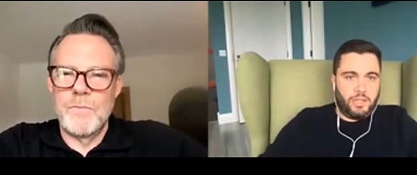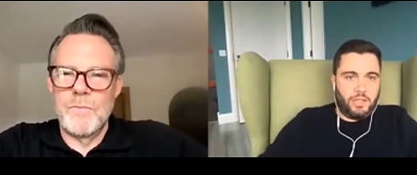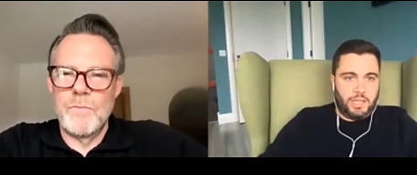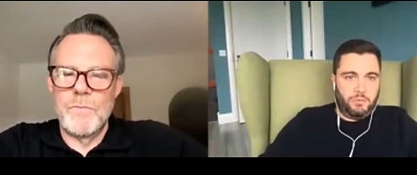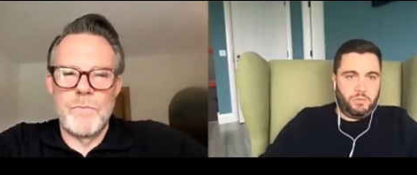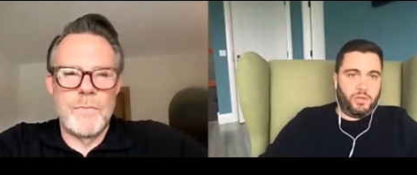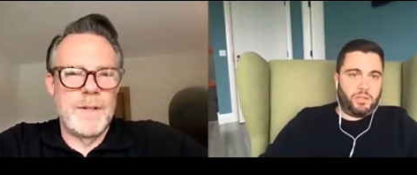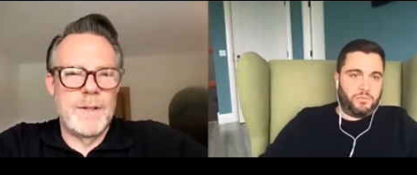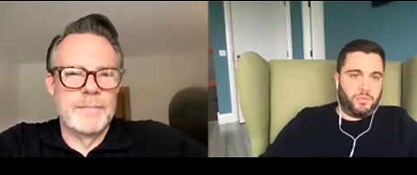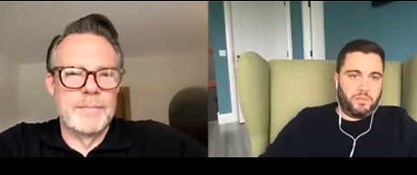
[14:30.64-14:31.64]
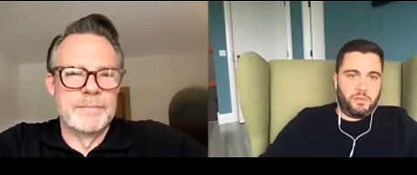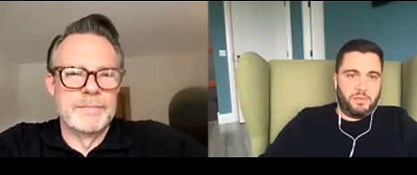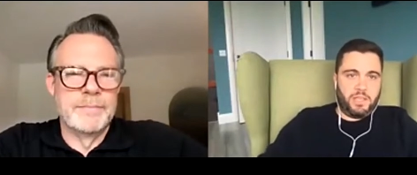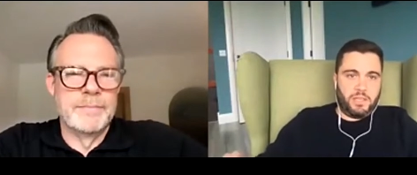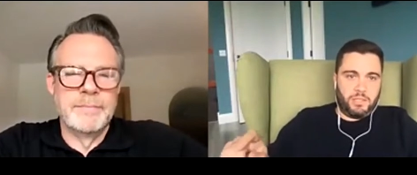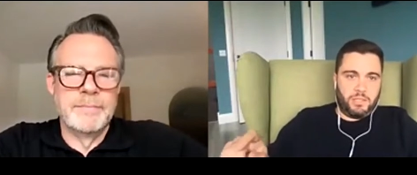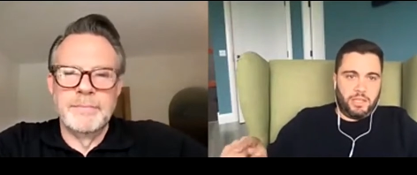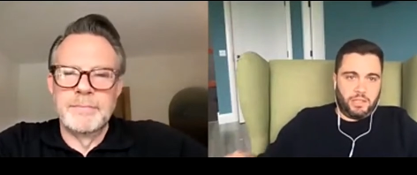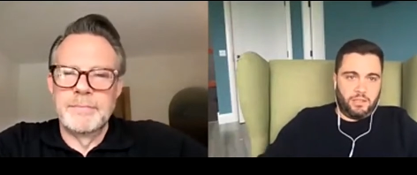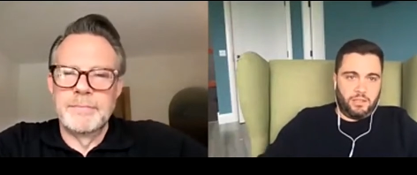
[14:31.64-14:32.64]
Speaker 1: I would park in front of IBM and
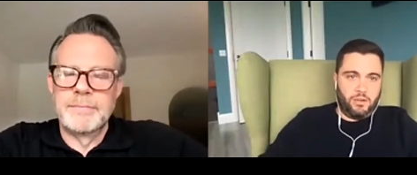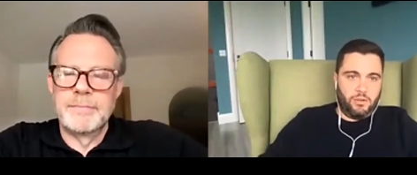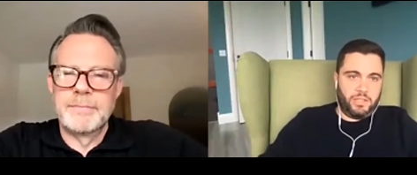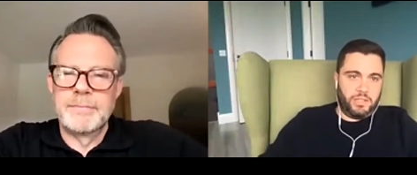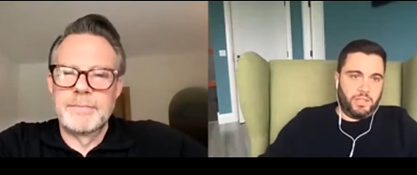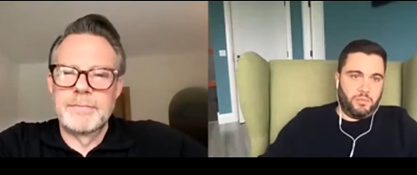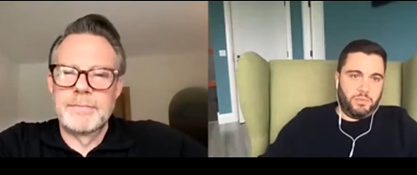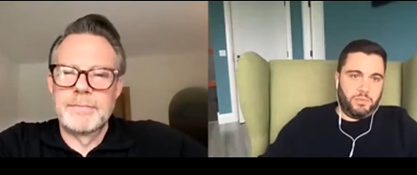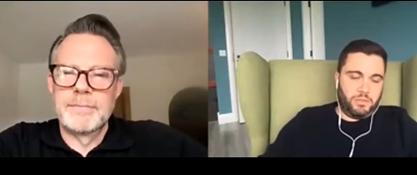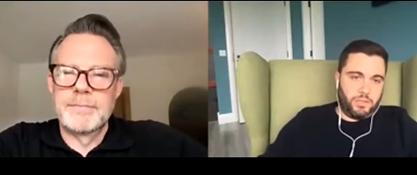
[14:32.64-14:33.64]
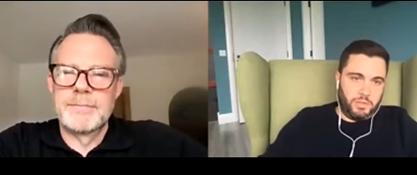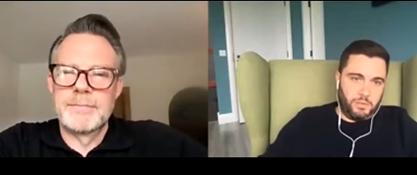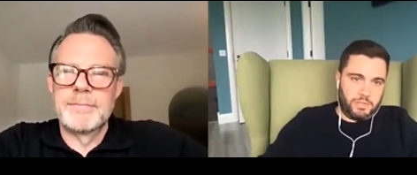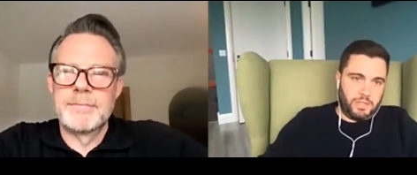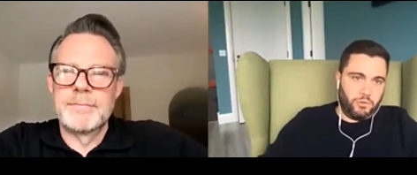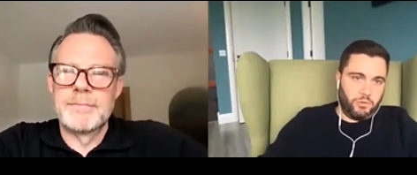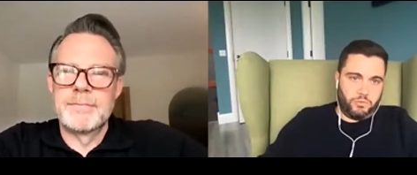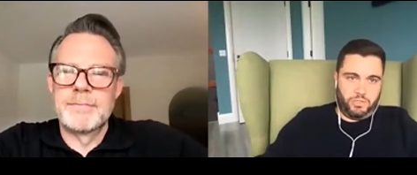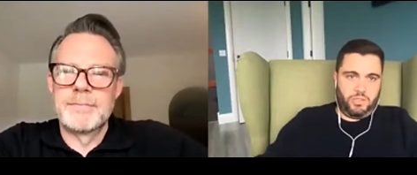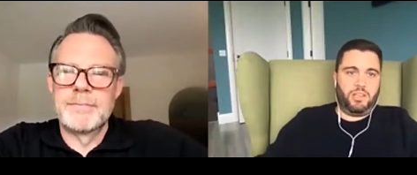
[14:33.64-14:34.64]
click go, and then I would be into IBM's network,
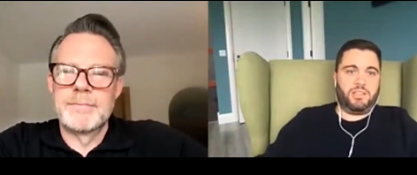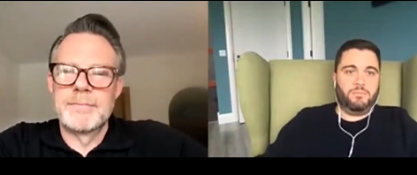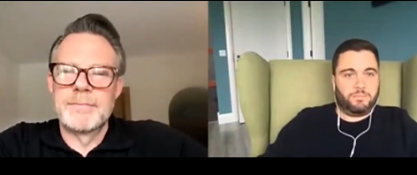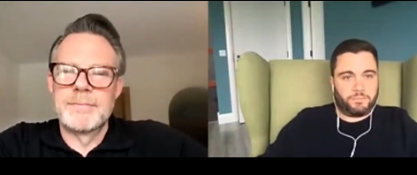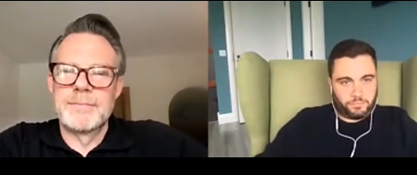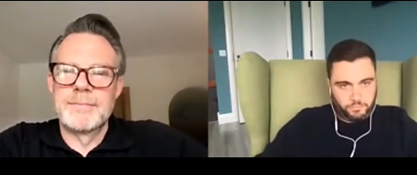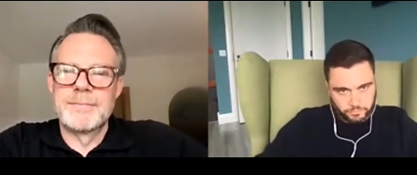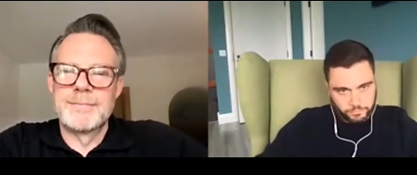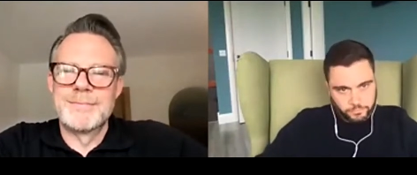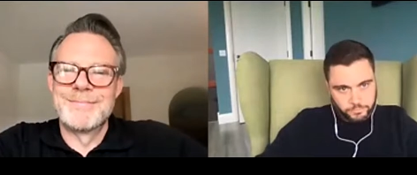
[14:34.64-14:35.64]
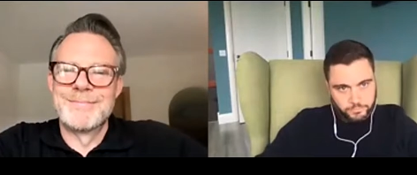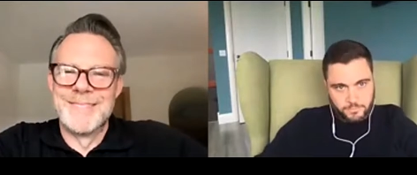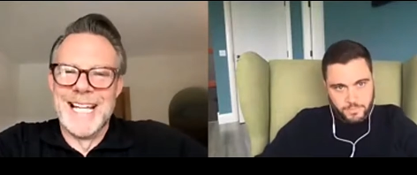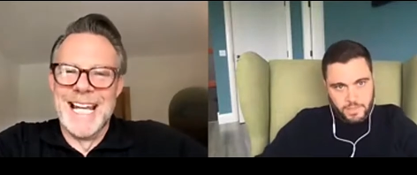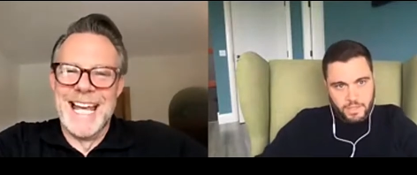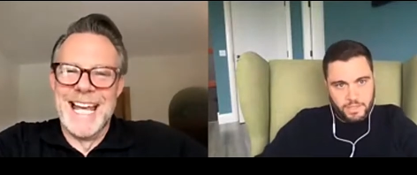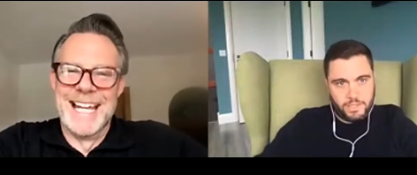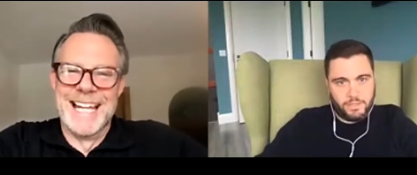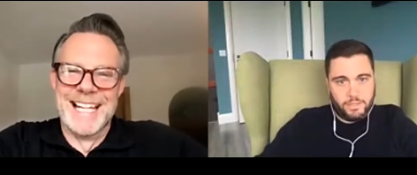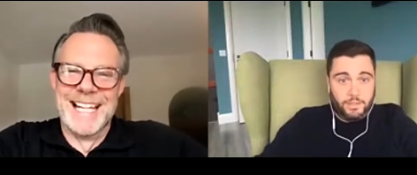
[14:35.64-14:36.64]
which is awesome. And
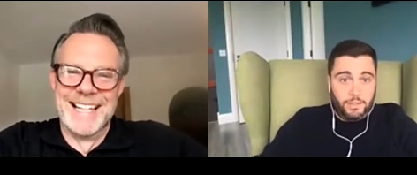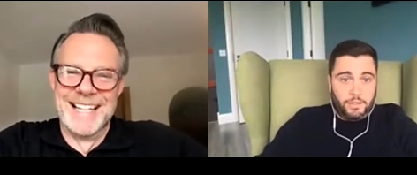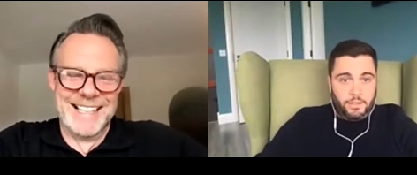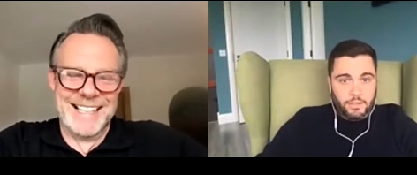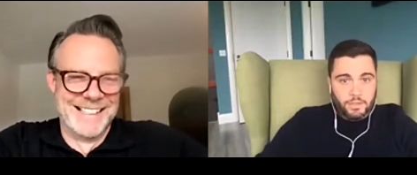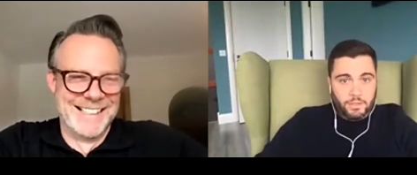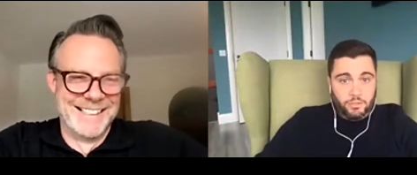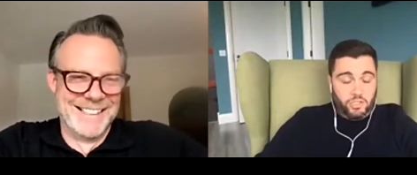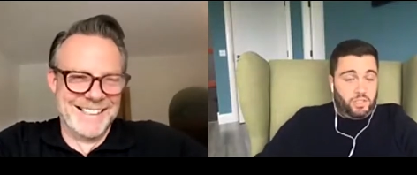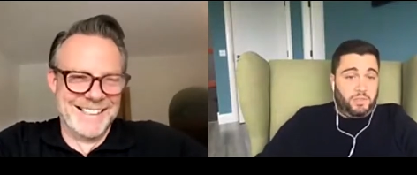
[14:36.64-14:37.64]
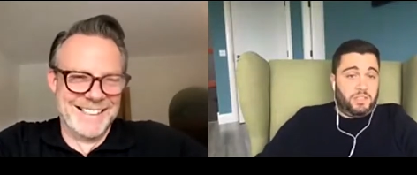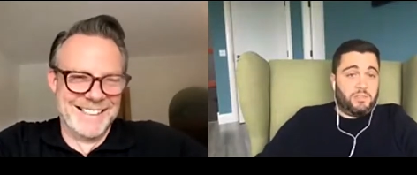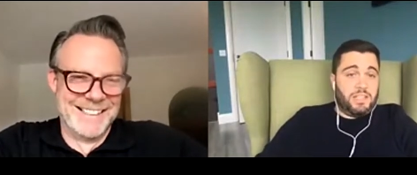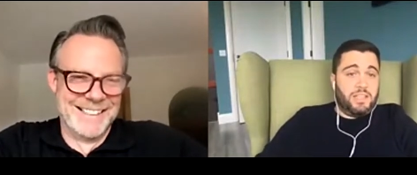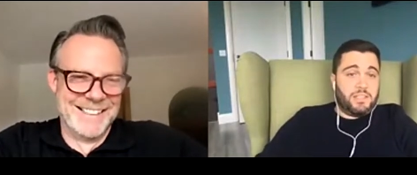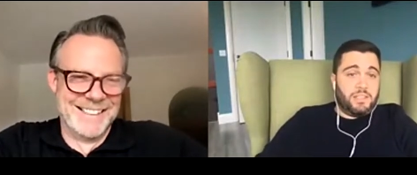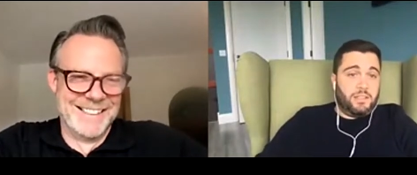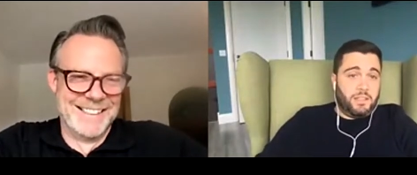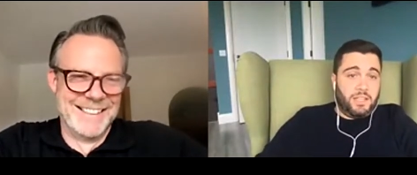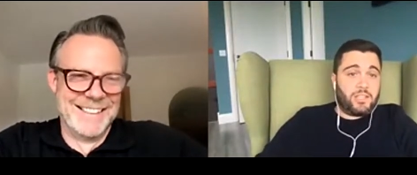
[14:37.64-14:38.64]
then just because I was lazy.
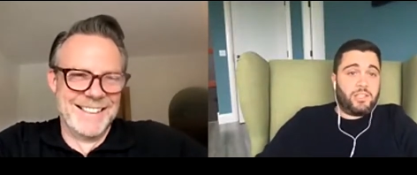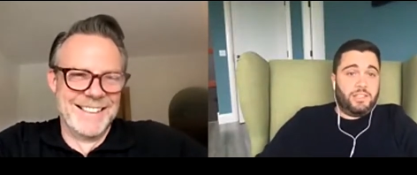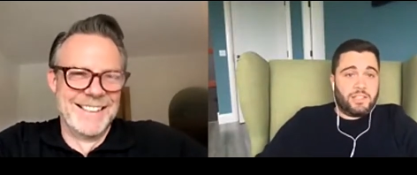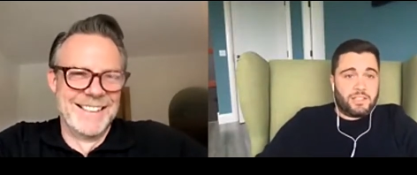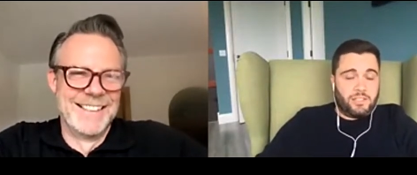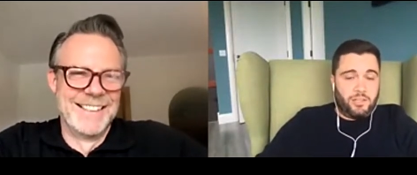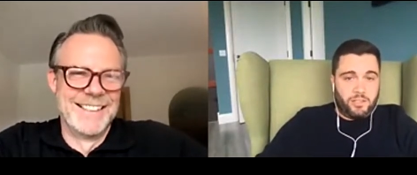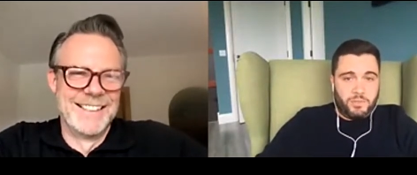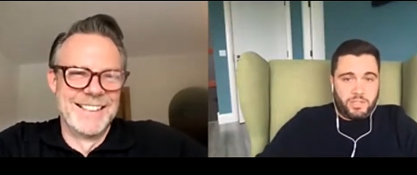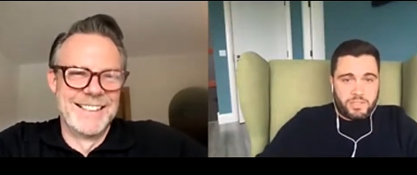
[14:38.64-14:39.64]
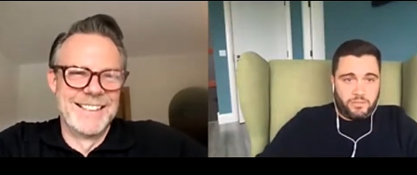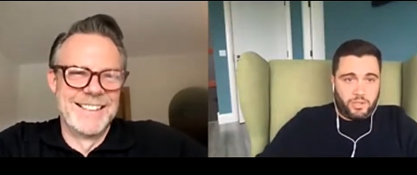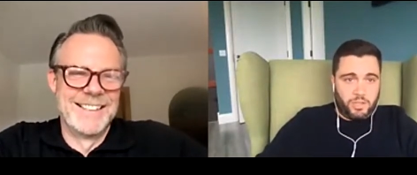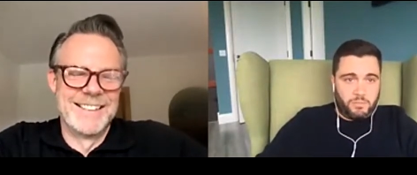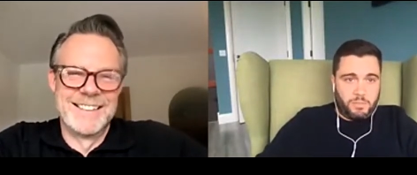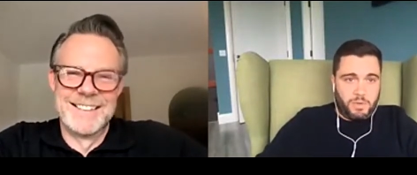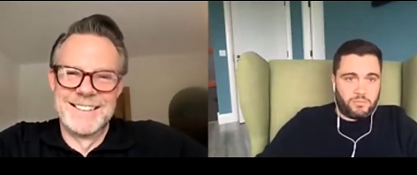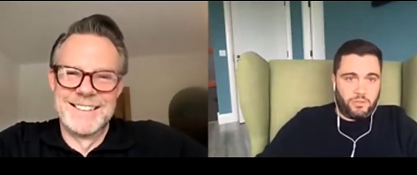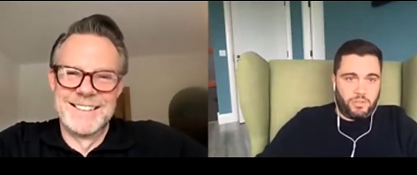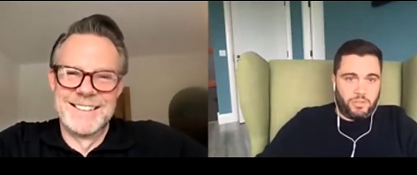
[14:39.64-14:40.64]
Initially, this started because I forgot my
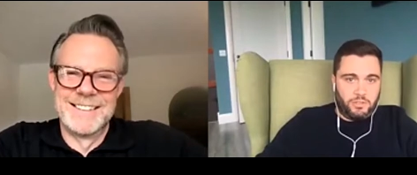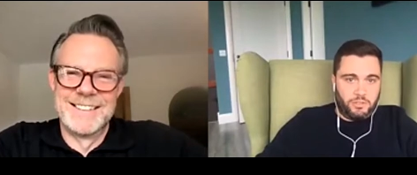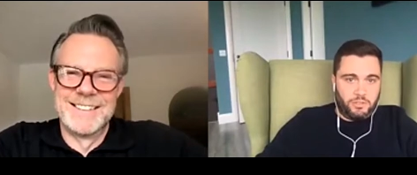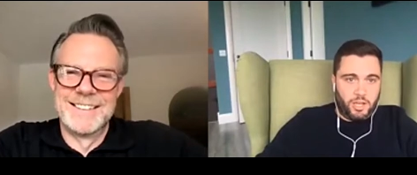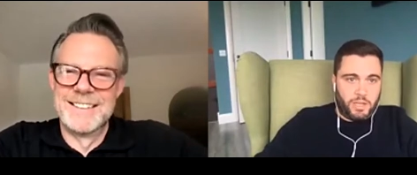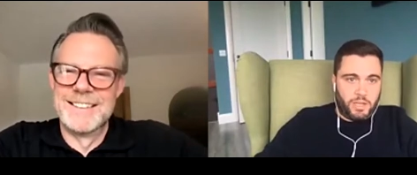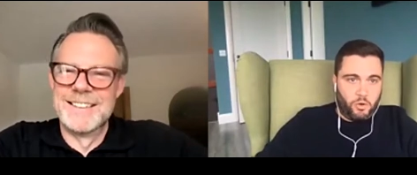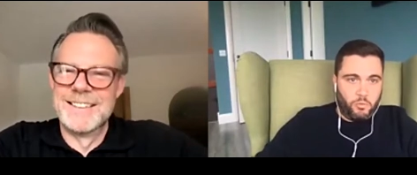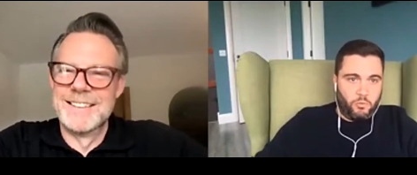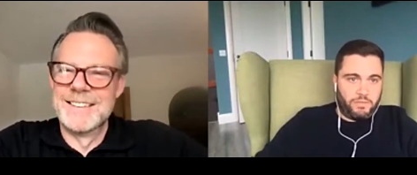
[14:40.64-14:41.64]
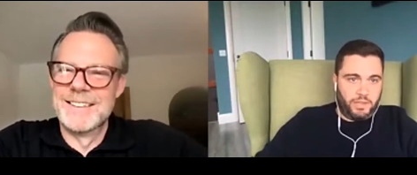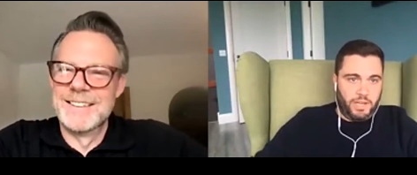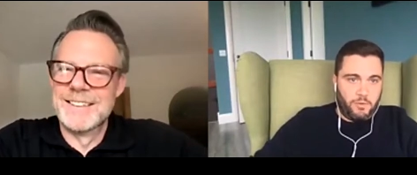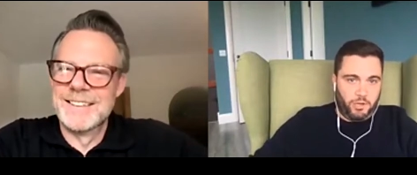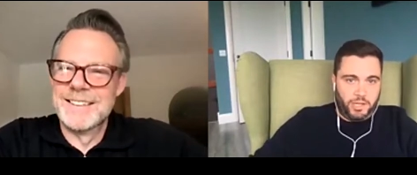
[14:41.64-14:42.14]
password on my home Wi-Fi network.